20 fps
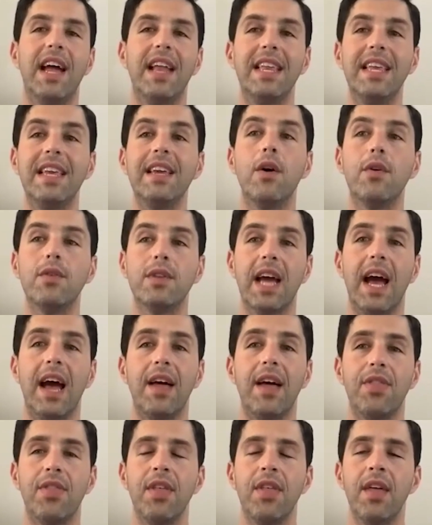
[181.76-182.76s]
that ego
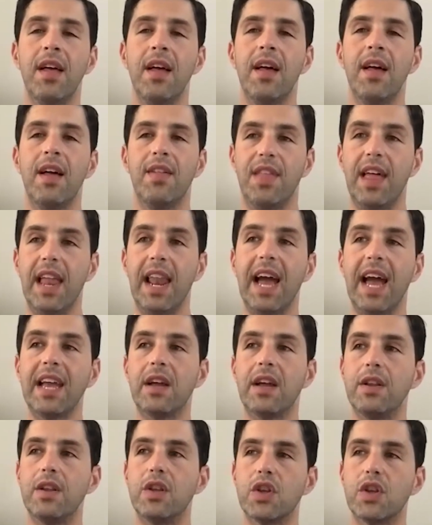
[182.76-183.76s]
death that I
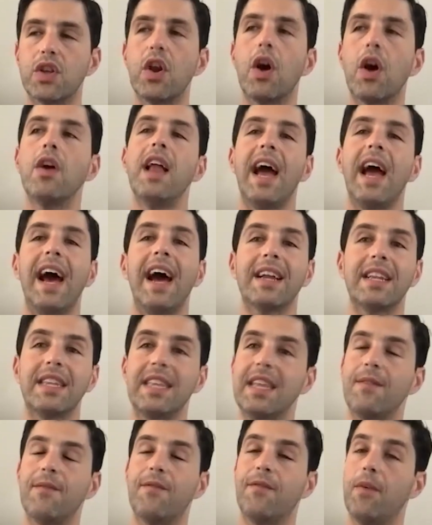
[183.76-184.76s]
could start
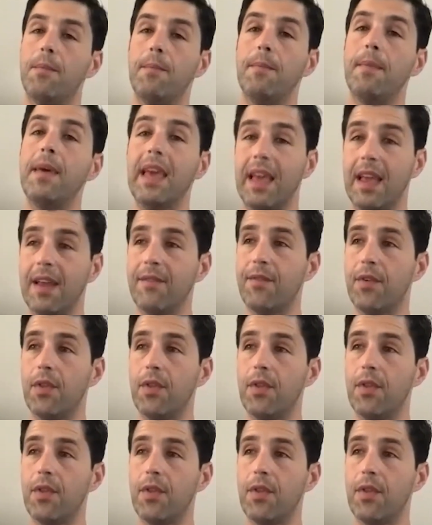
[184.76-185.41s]
acting for me,